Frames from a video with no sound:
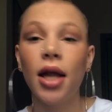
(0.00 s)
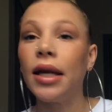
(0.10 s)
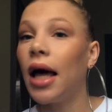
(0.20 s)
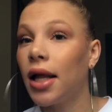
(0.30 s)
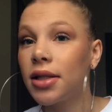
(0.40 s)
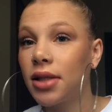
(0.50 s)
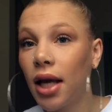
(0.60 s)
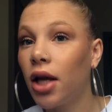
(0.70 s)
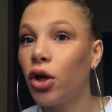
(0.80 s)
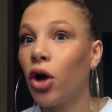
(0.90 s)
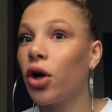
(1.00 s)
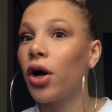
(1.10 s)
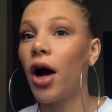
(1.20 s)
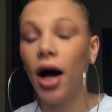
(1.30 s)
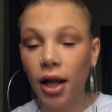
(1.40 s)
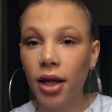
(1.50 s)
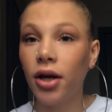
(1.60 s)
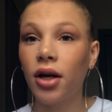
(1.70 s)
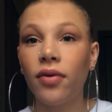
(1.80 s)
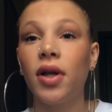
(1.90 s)
Not saying y'all are ugly
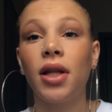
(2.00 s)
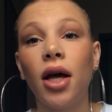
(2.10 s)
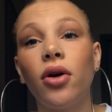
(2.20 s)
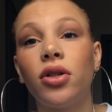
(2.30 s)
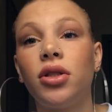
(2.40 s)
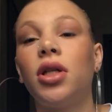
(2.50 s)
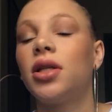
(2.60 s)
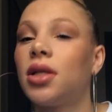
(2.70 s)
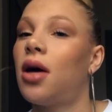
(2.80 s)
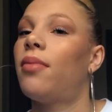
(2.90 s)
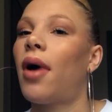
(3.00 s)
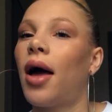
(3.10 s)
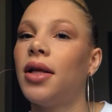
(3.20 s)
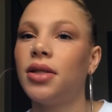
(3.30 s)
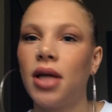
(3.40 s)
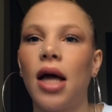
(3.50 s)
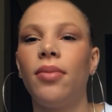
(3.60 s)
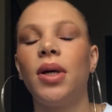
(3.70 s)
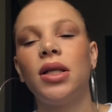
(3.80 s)
or nothing like that. Y'all just not my type.